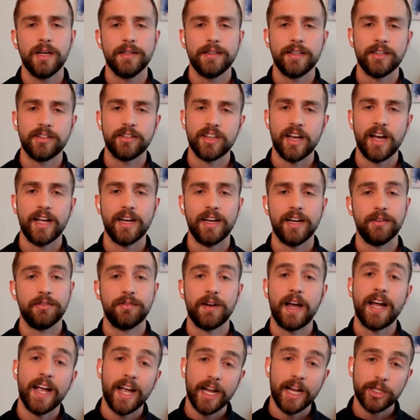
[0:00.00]
decide if
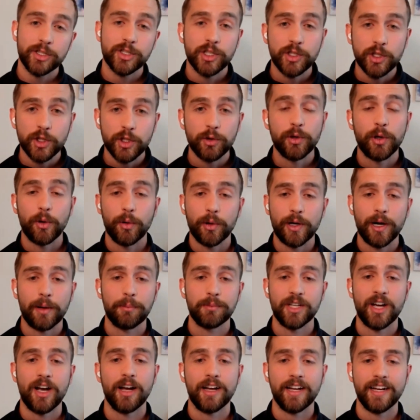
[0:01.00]
I actually do know what
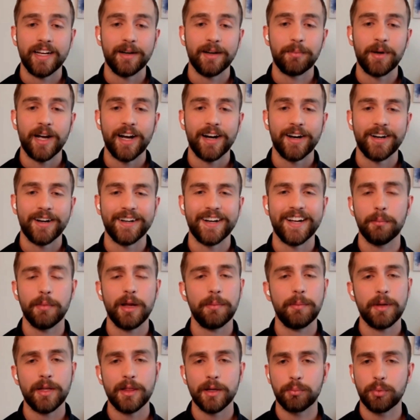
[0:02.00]
I'm talking about,
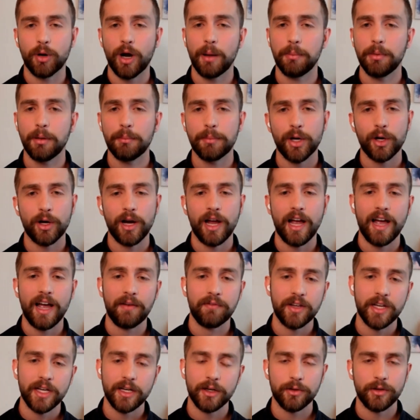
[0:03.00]
maybe the problem you're
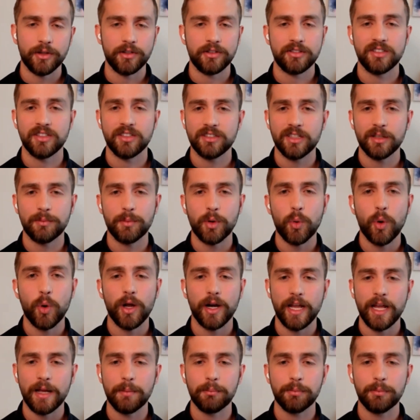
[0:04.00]
having or the system you want
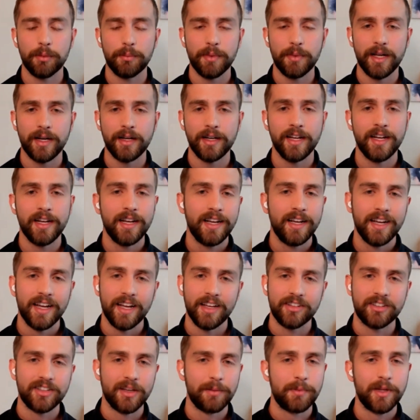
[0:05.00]
to implement
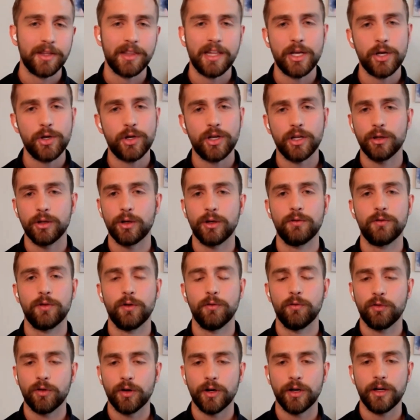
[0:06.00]
is something that you could learn
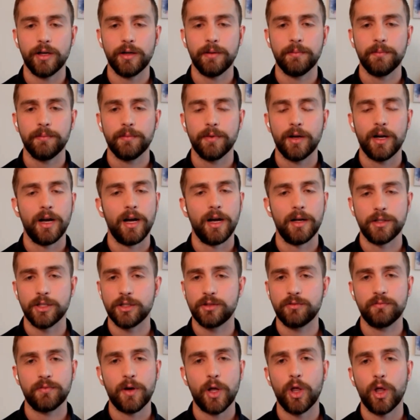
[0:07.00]
from free,
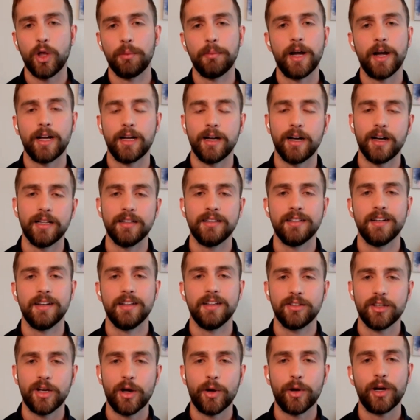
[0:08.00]
just following my content.
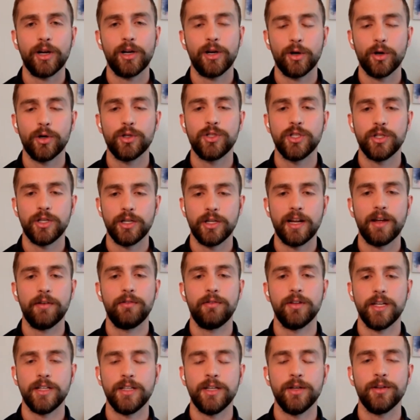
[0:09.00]
So I would encourage you to
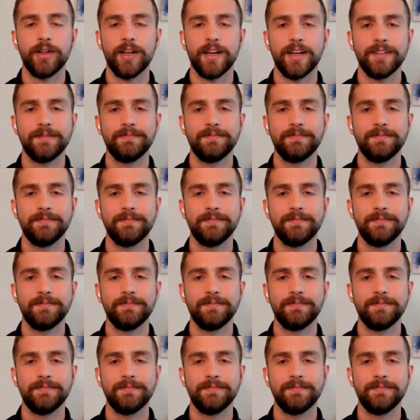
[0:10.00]
definitely do that.